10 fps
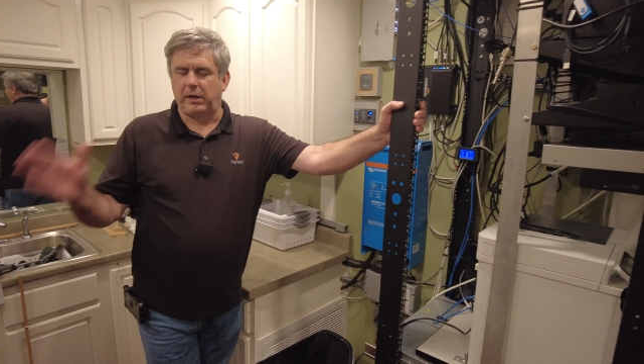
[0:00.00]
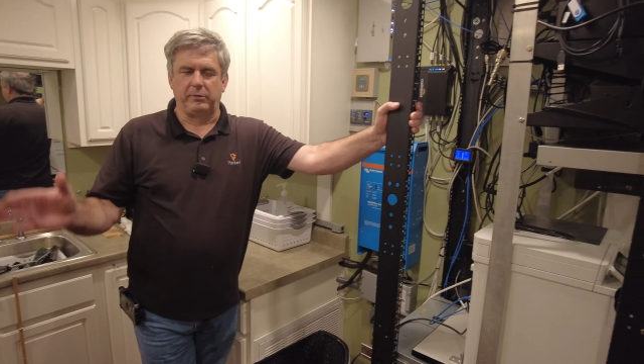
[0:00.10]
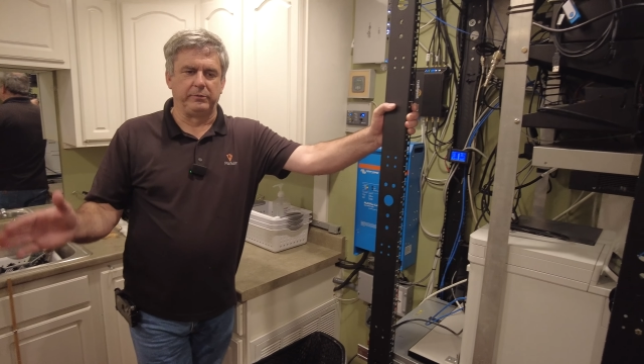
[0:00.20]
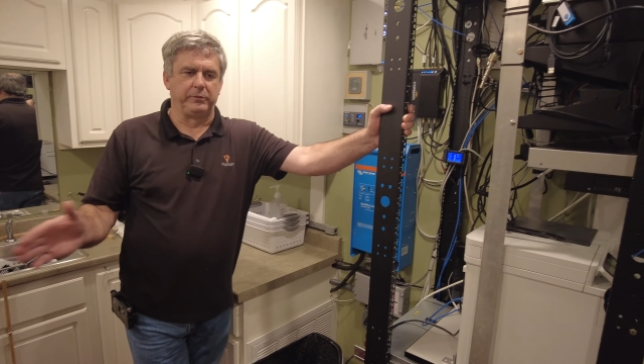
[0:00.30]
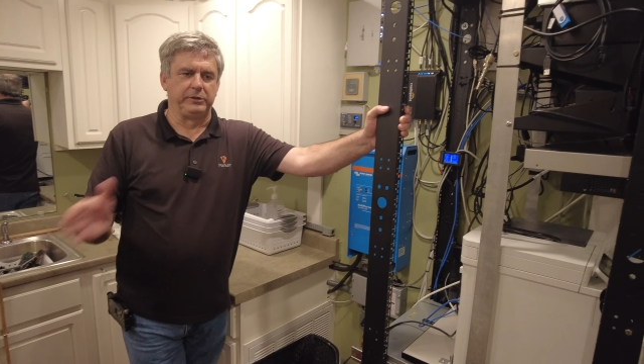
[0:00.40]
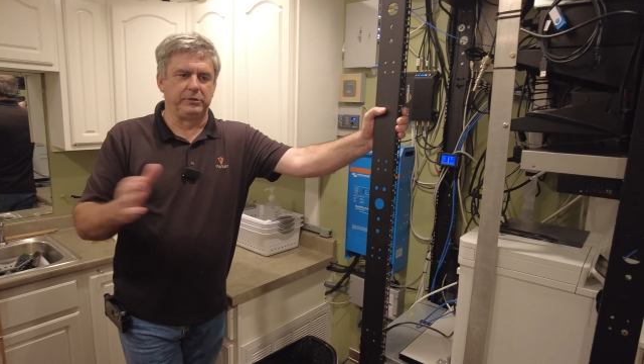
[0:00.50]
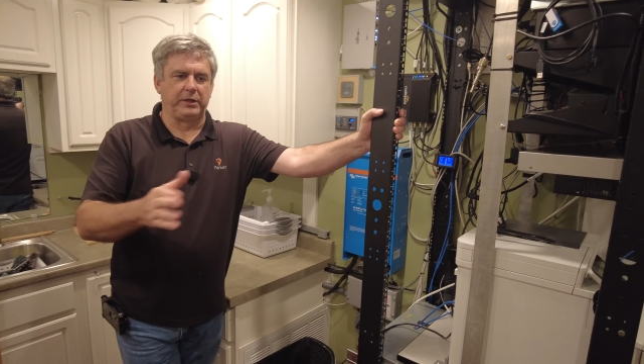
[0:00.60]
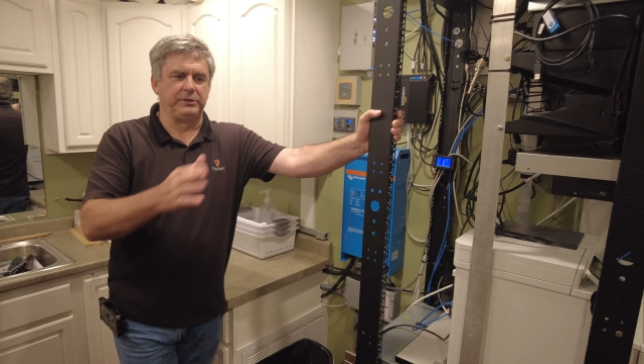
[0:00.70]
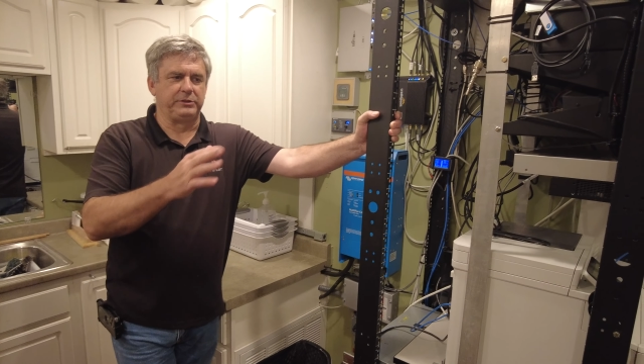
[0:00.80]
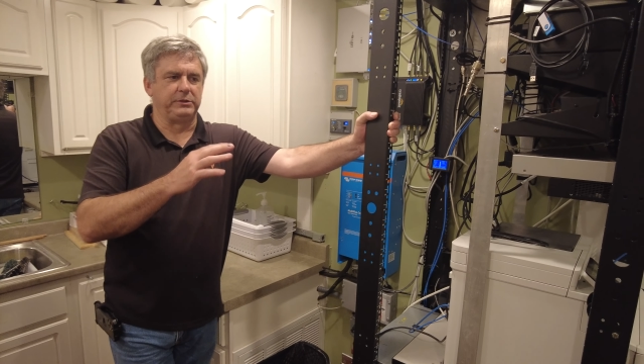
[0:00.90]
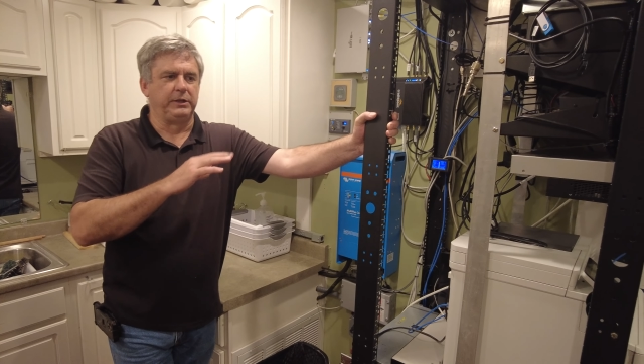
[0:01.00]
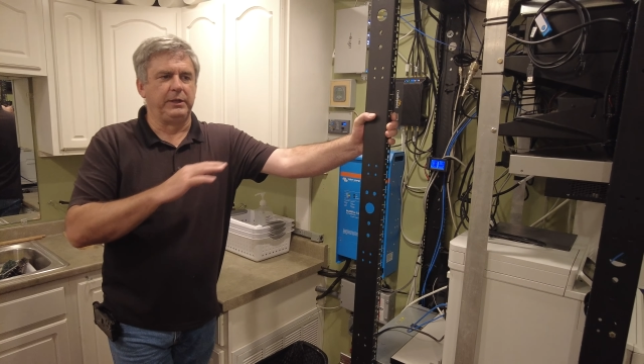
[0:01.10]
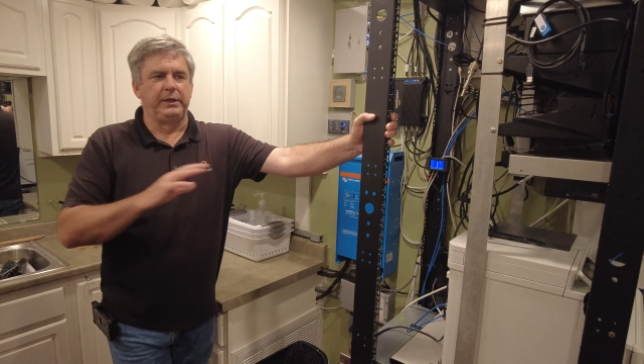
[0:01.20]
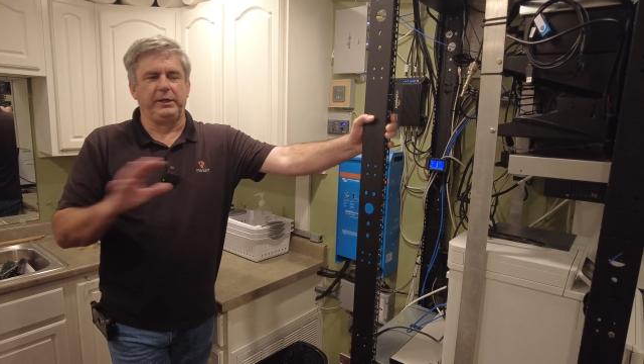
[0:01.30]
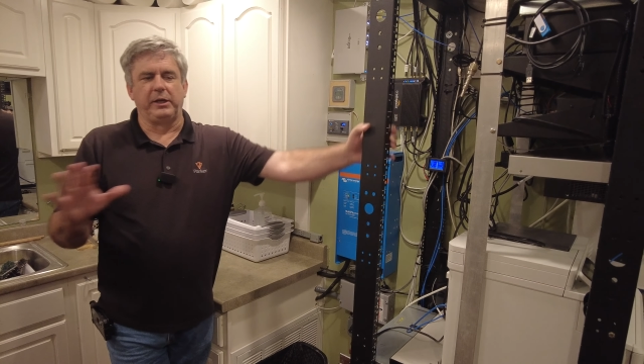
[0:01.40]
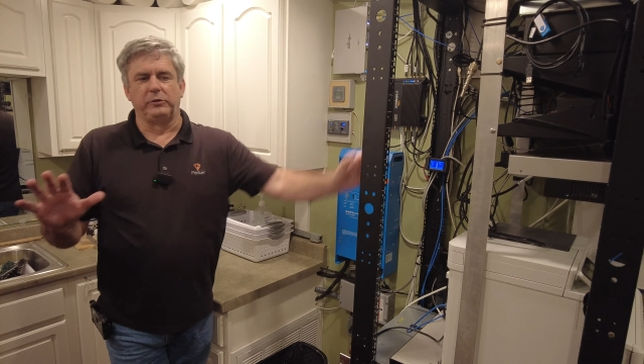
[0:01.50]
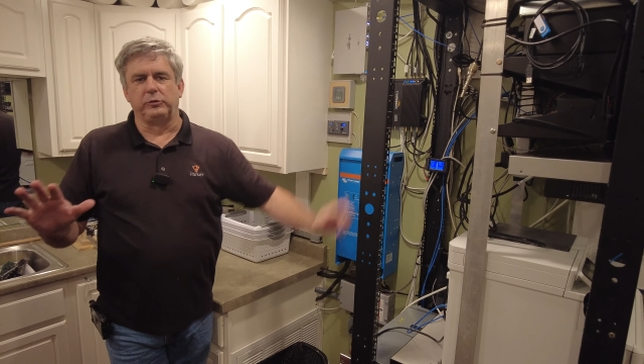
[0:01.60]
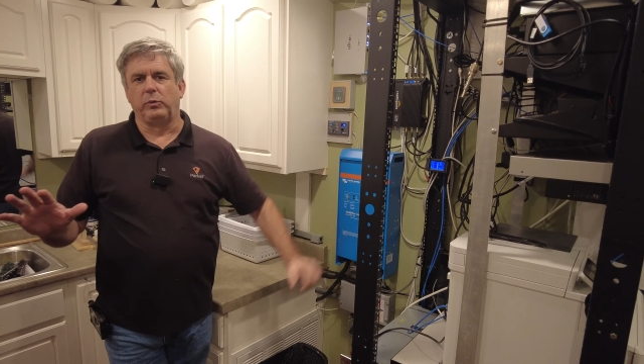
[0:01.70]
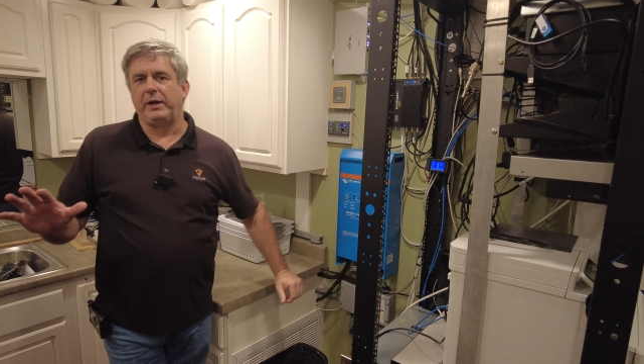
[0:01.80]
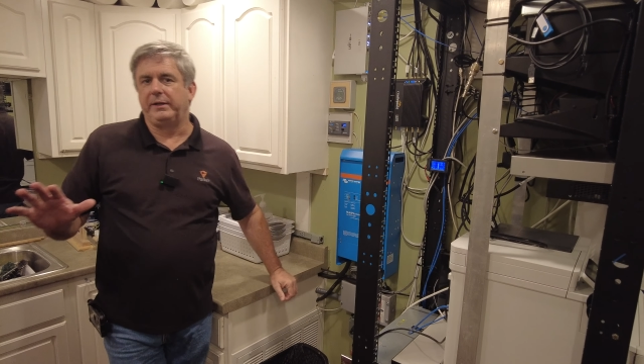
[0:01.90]
our refrigeration, it goes
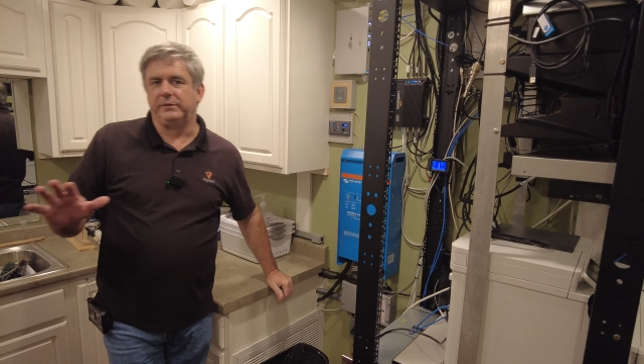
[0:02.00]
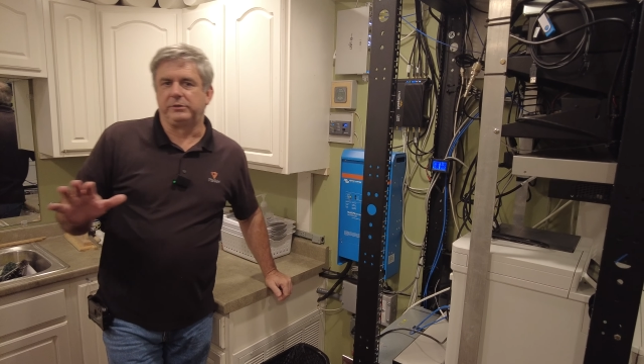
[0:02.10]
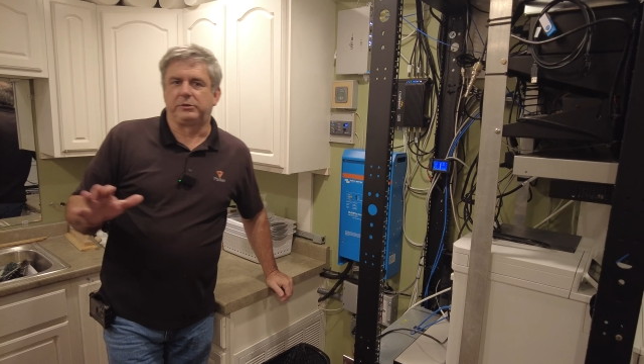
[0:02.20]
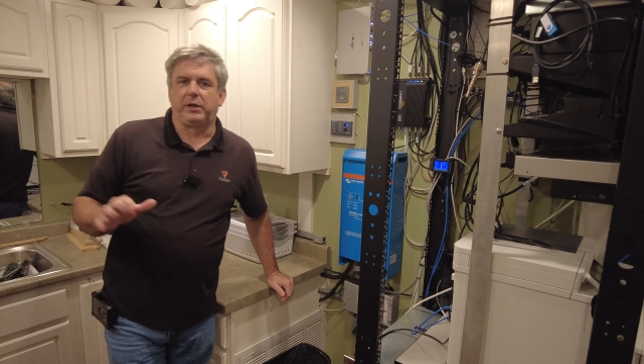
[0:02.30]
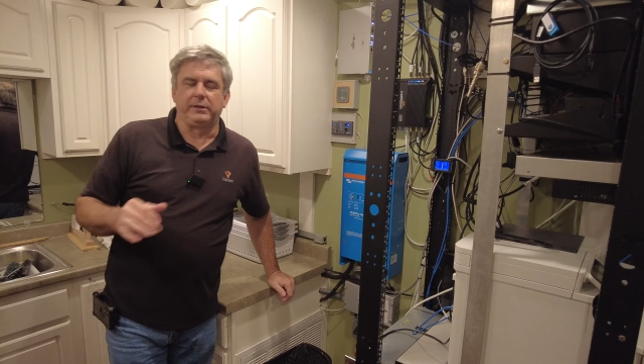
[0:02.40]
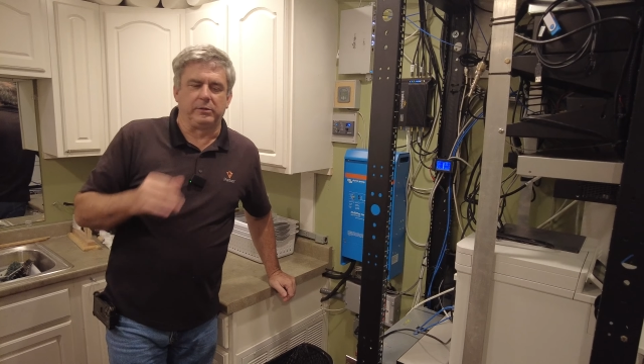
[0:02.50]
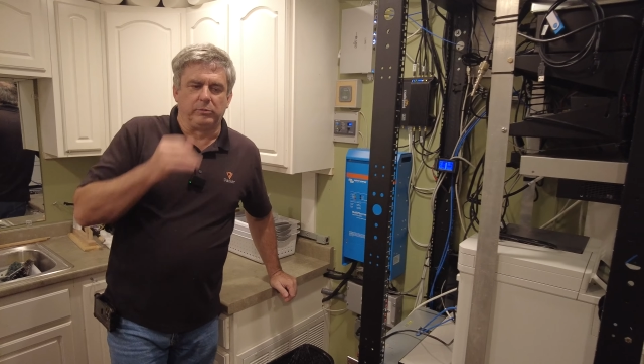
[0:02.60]
away in this trailer.